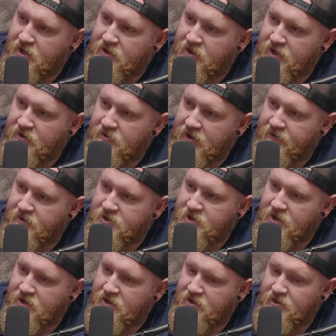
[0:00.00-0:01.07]
Yeah, they don't give a
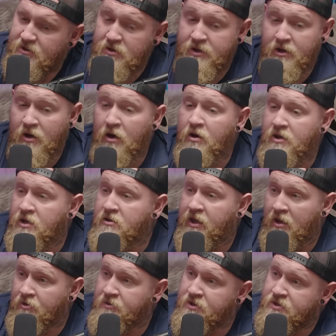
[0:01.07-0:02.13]
shit. They're like, oh, you
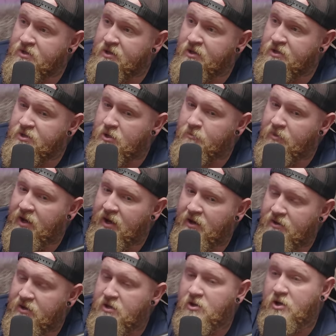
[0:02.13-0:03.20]
killed this thing. That's too
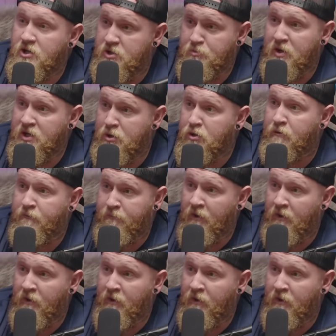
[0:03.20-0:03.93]
bad. But you could